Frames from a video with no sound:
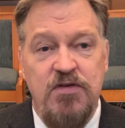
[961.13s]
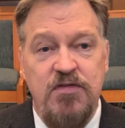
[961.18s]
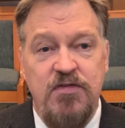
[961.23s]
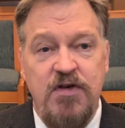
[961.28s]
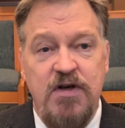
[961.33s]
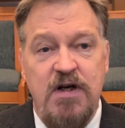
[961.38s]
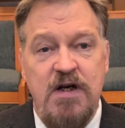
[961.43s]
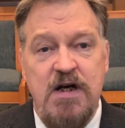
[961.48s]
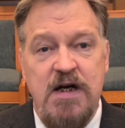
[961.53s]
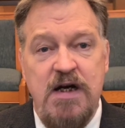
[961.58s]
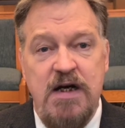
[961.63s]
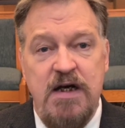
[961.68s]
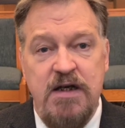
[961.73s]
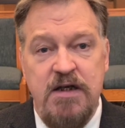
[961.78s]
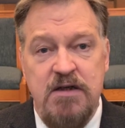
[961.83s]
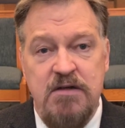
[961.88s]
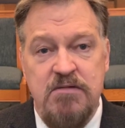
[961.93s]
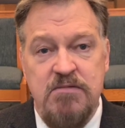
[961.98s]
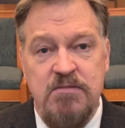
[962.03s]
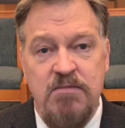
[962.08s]
of
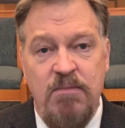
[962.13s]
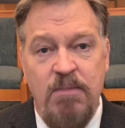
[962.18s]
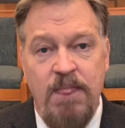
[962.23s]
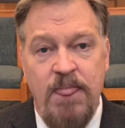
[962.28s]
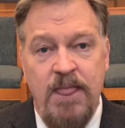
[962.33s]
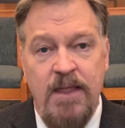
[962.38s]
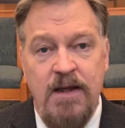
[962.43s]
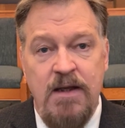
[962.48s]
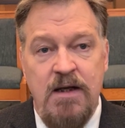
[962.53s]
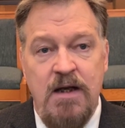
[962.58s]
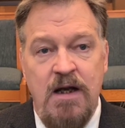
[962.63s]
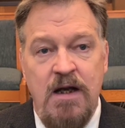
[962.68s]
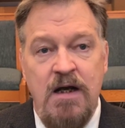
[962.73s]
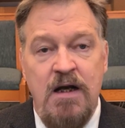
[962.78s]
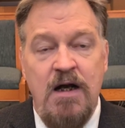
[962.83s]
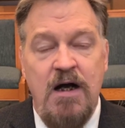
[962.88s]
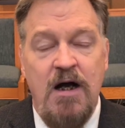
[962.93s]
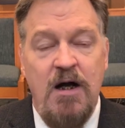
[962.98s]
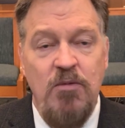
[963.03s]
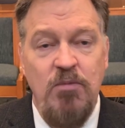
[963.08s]
God.
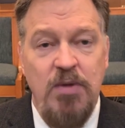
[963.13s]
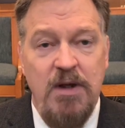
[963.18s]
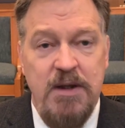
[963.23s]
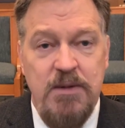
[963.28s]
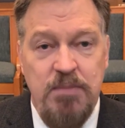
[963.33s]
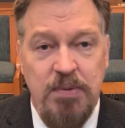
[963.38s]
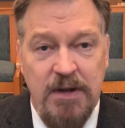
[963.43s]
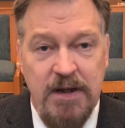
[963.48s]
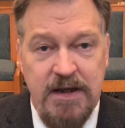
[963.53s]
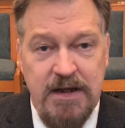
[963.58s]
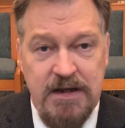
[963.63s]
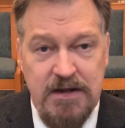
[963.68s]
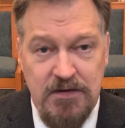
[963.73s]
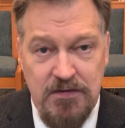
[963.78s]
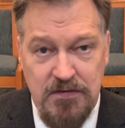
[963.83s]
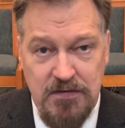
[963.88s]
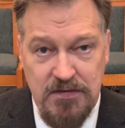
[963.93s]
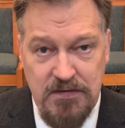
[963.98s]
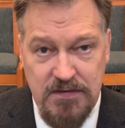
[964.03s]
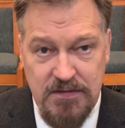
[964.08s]
Humbly,
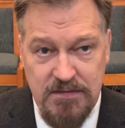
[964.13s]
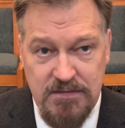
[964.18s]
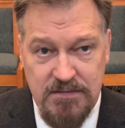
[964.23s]
please.